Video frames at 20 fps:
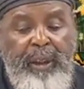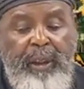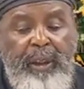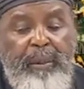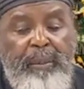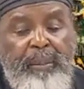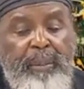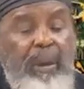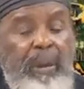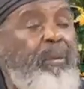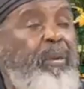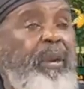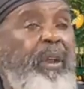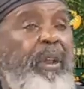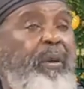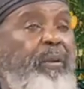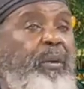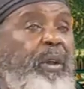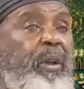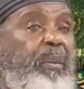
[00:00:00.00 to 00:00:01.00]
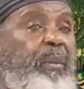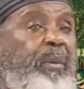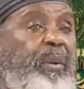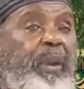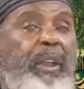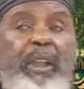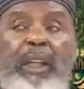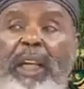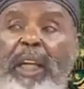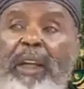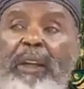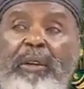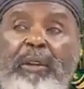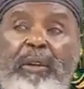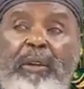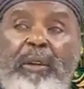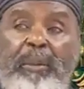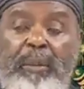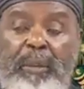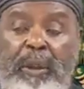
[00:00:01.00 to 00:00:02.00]
But we didn't want to put it out.
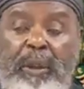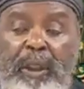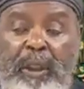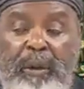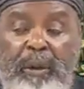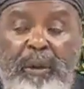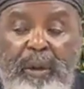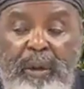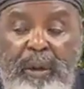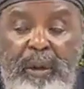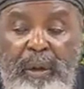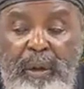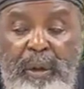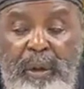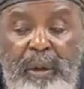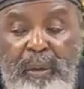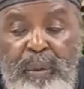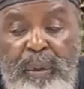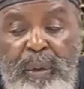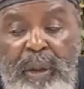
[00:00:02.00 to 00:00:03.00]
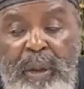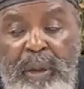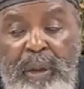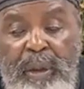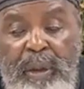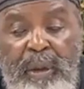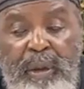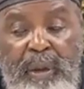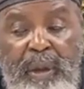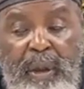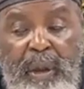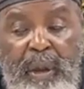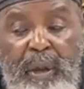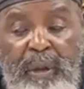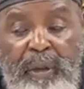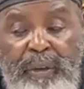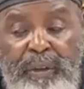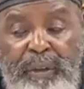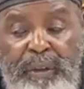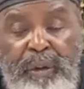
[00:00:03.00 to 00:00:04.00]
But we're
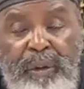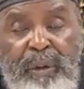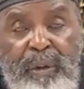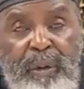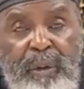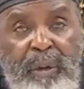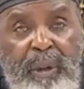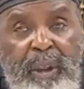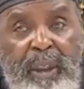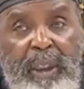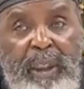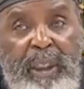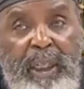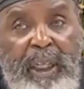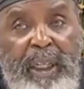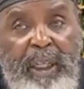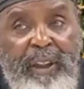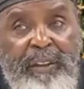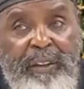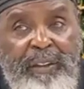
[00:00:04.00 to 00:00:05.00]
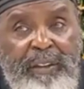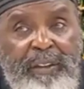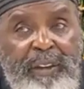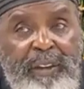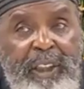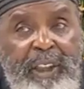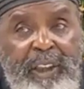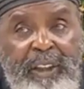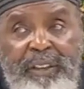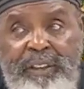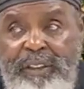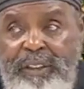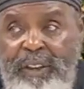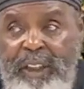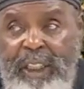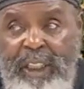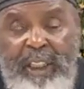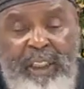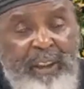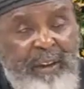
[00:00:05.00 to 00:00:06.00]
also doing our second
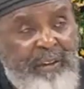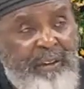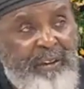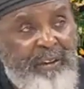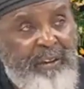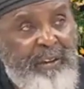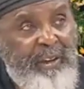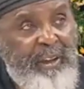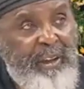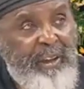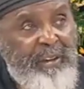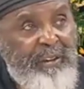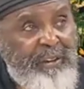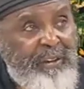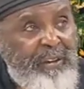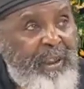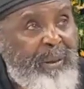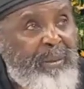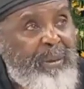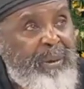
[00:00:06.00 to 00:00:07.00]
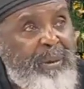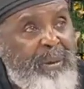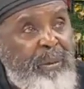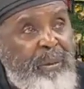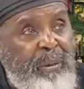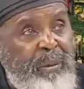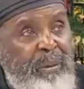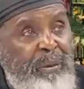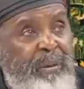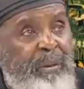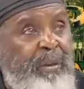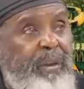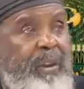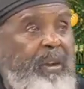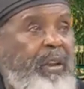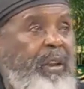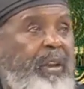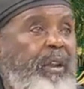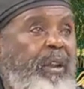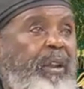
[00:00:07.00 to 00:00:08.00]
stage of As-Sabiqun's.
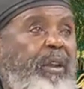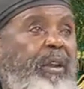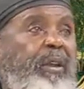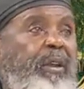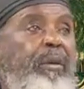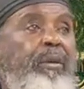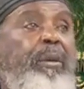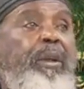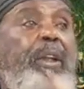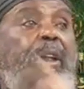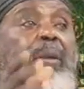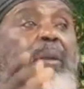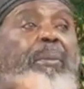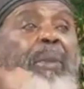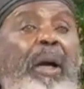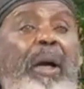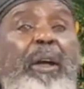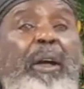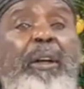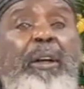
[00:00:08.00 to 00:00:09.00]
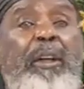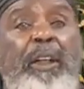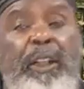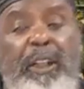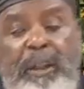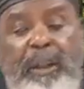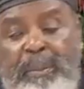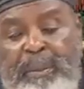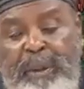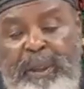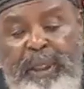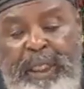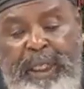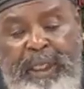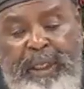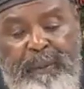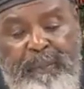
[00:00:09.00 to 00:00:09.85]
Really modern and up to date.